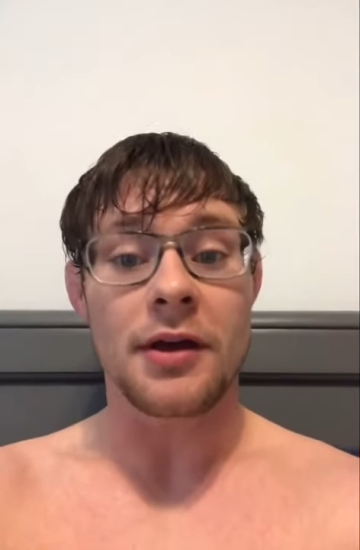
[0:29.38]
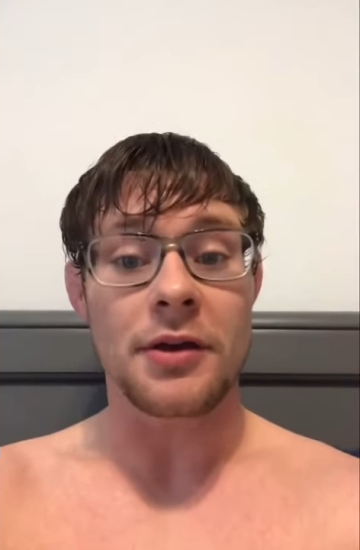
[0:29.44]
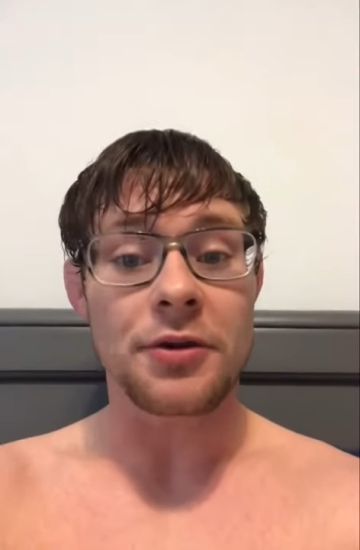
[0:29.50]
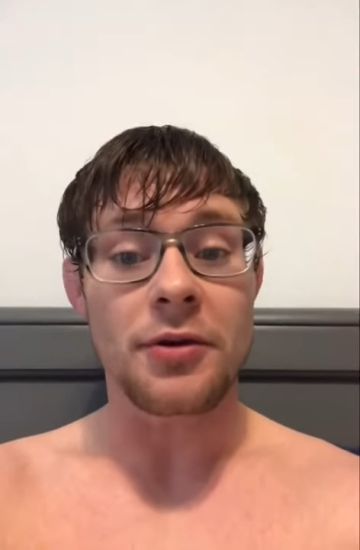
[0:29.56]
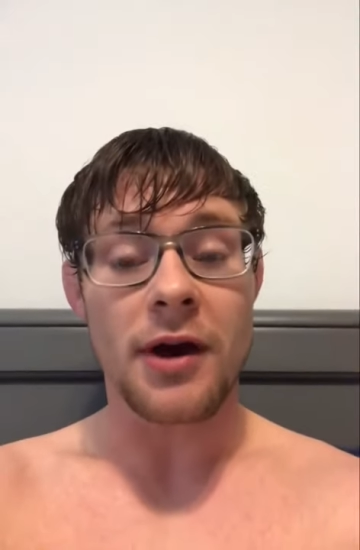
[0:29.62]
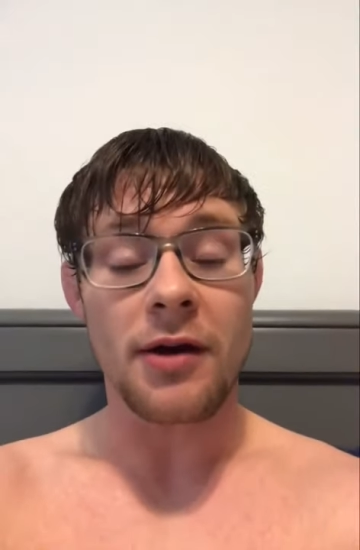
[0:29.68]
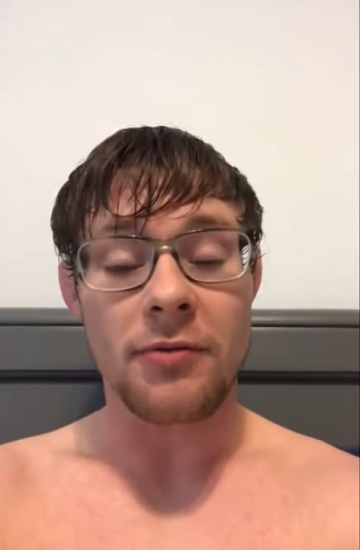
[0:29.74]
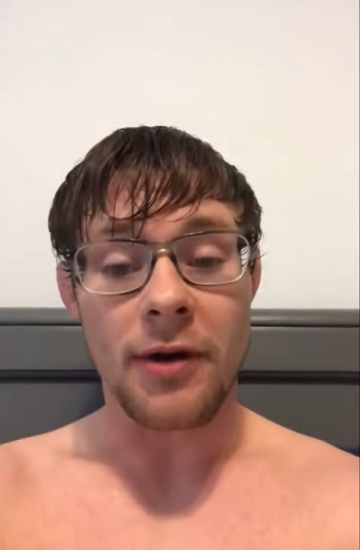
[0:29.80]

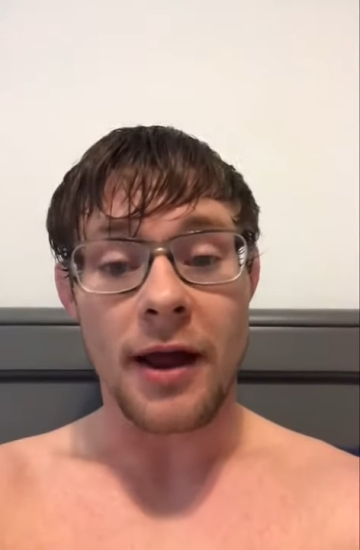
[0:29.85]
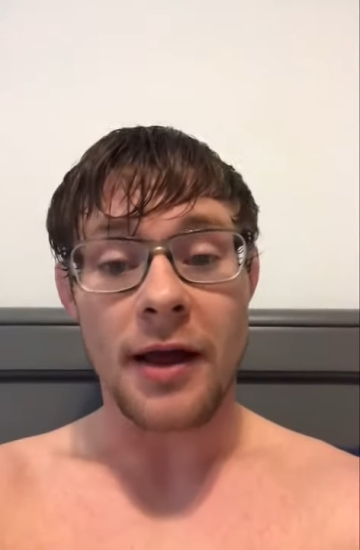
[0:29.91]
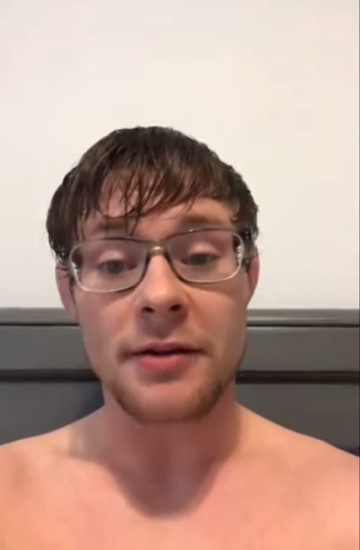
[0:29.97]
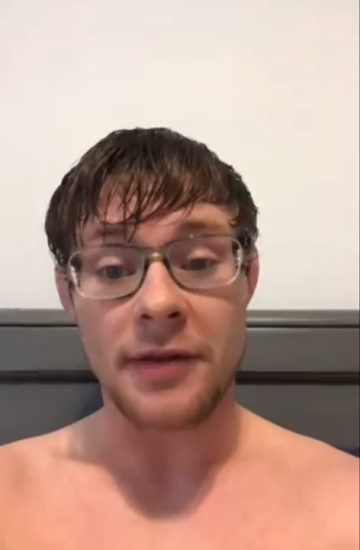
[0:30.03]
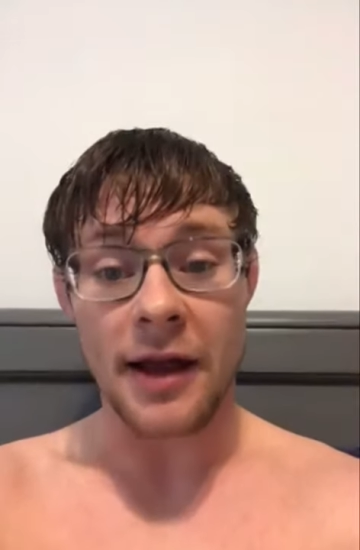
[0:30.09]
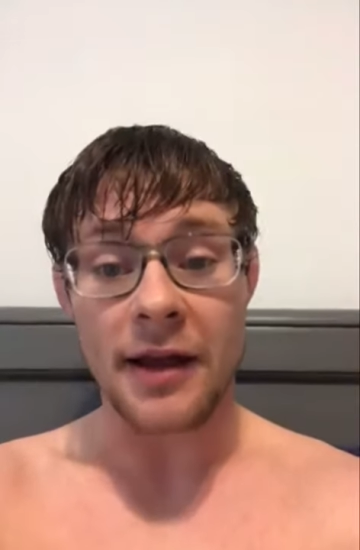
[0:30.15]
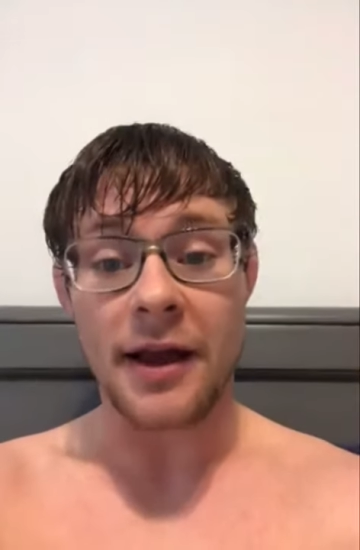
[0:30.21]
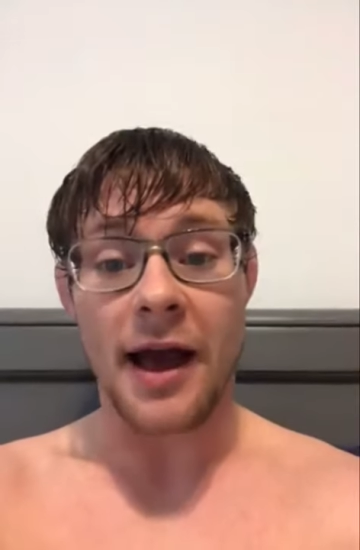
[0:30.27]
you ever
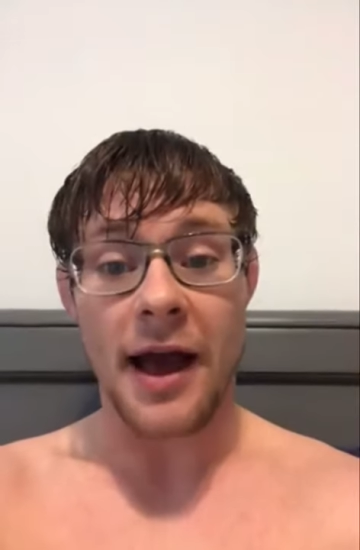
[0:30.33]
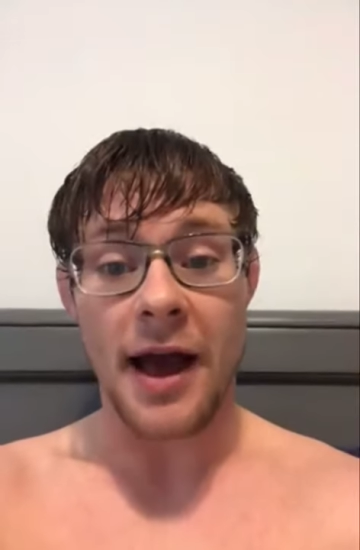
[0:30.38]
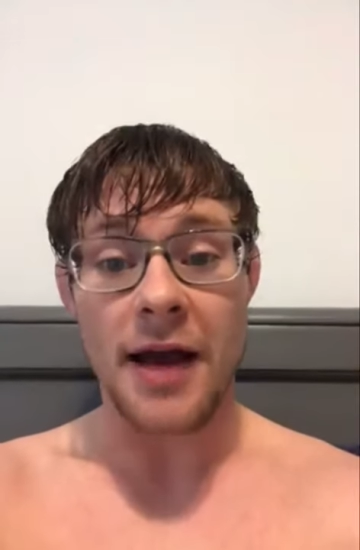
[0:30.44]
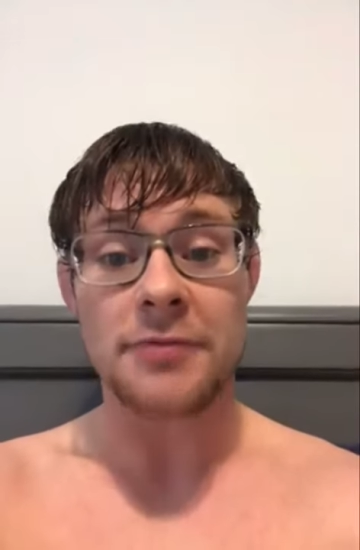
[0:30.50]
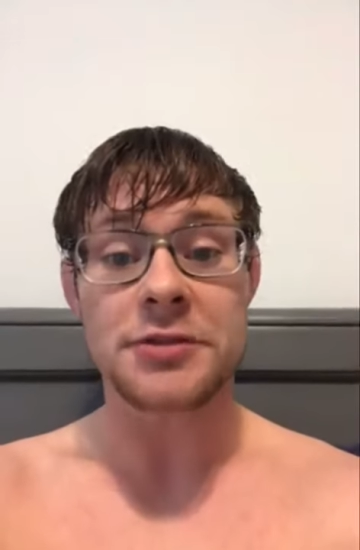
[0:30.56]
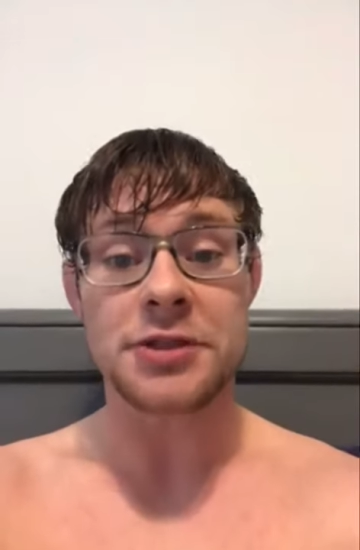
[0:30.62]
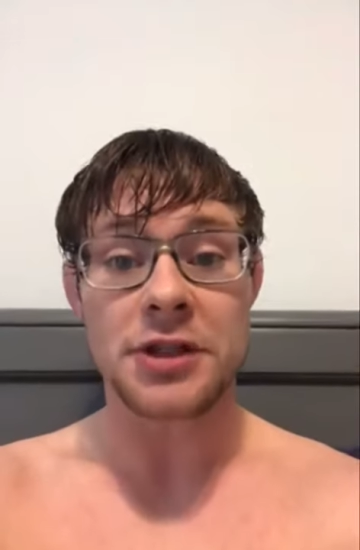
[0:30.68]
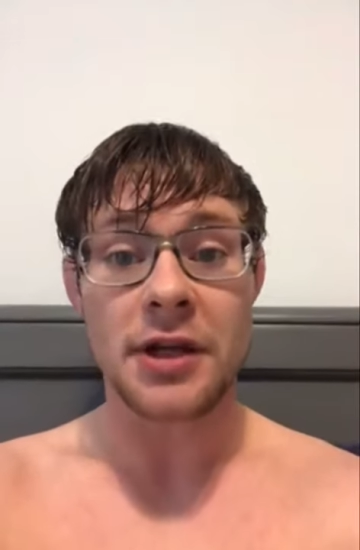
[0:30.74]
take a
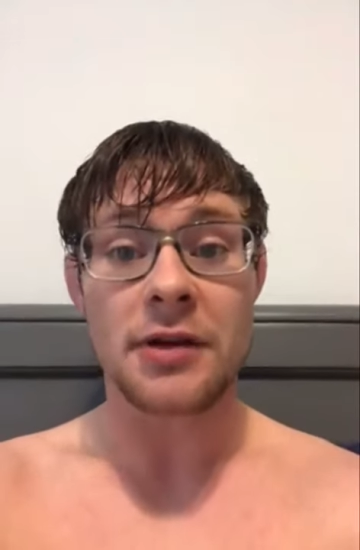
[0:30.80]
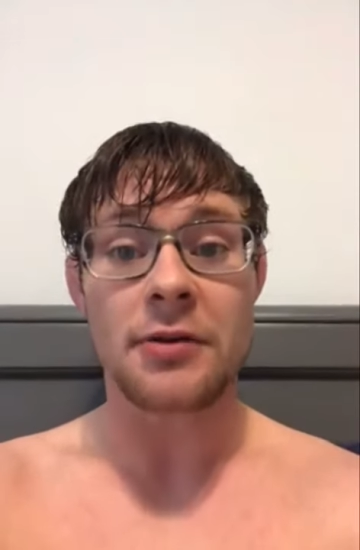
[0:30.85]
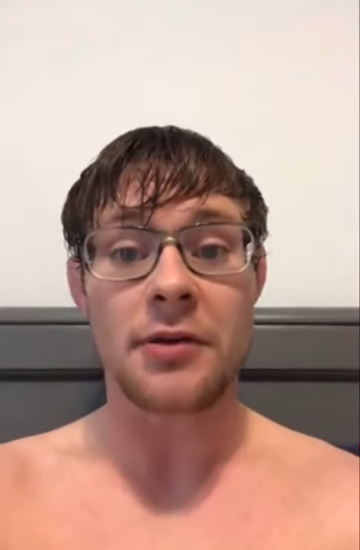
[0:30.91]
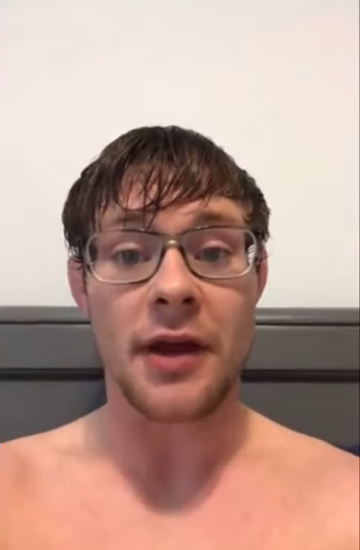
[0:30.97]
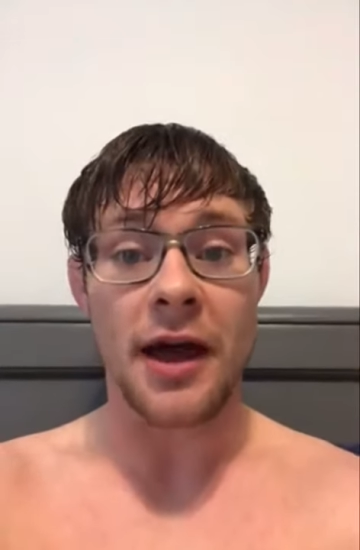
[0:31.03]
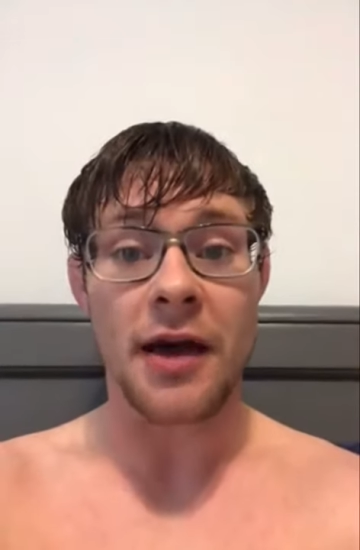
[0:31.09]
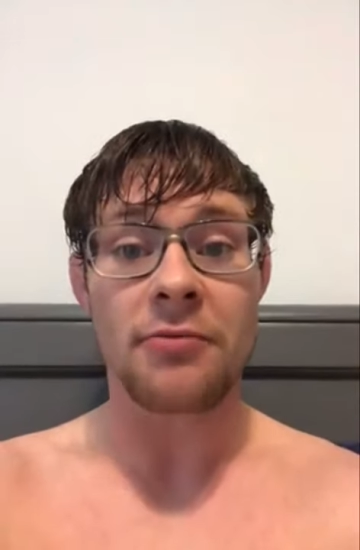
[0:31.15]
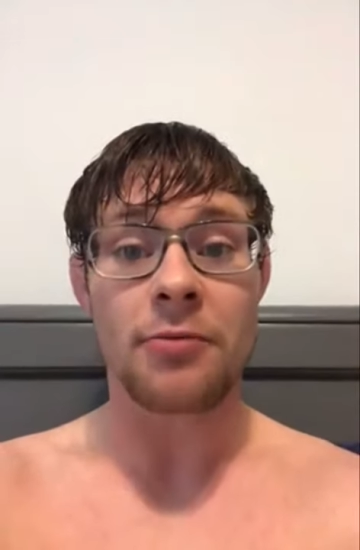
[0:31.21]
half shit
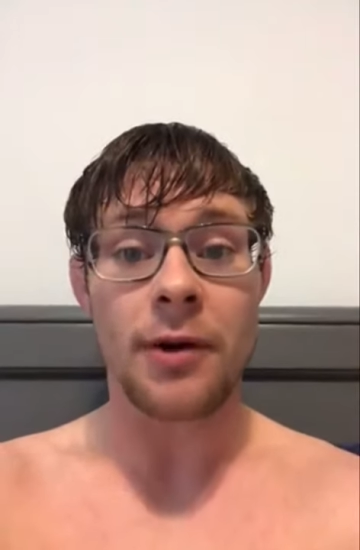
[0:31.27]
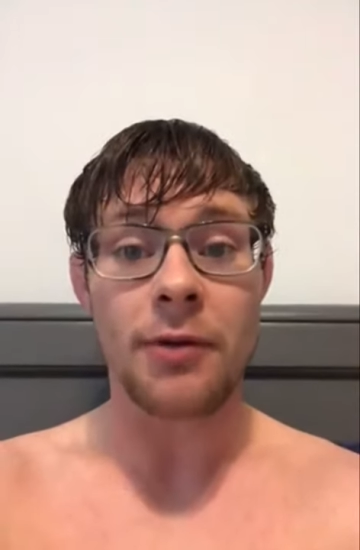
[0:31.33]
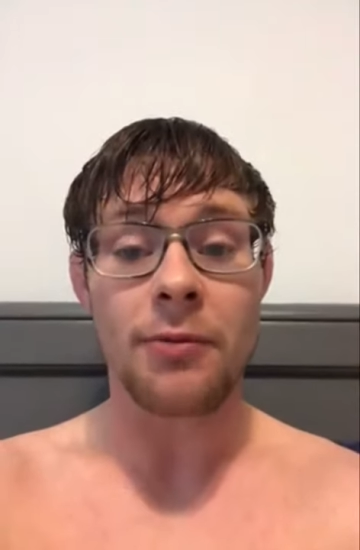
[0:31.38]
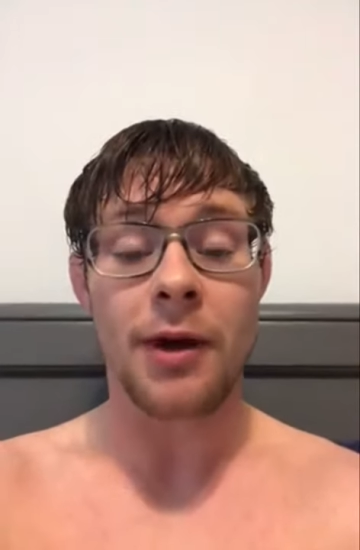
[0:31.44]
and halfway